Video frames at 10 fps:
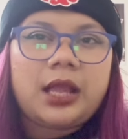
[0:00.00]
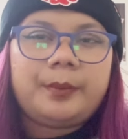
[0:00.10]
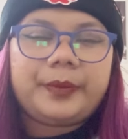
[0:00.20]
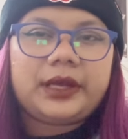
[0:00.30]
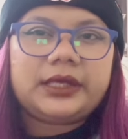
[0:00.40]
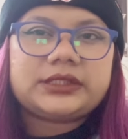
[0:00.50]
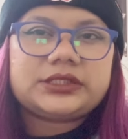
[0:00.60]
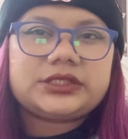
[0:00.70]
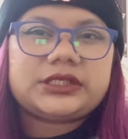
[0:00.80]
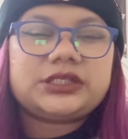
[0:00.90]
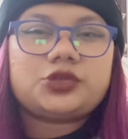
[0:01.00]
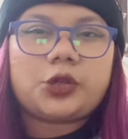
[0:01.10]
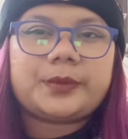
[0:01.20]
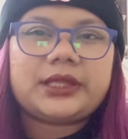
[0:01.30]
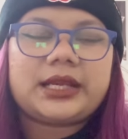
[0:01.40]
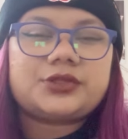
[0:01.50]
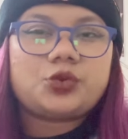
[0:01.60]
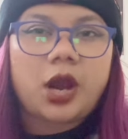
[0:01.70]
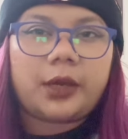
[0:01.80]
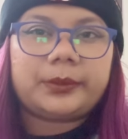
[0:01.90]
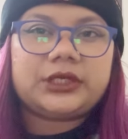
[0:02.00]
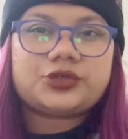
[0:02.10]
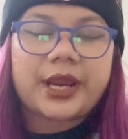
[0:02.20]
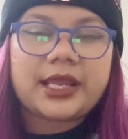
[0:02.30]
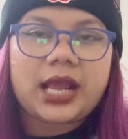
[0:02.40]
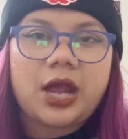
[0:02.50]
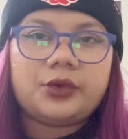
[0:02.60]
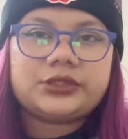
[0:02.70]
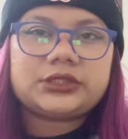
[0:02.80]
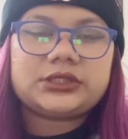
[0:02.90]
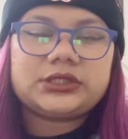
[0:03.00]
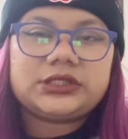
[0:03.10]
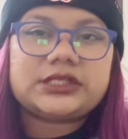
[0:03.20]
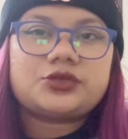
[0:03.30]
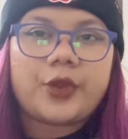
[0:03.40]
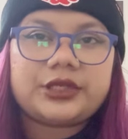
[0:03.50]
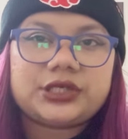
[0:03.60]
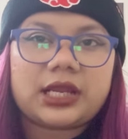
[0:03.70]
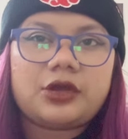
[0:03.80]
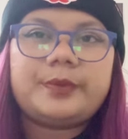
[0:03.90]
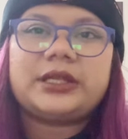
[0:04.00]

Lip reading: but she told me there's no harm in trying out, just go and check out.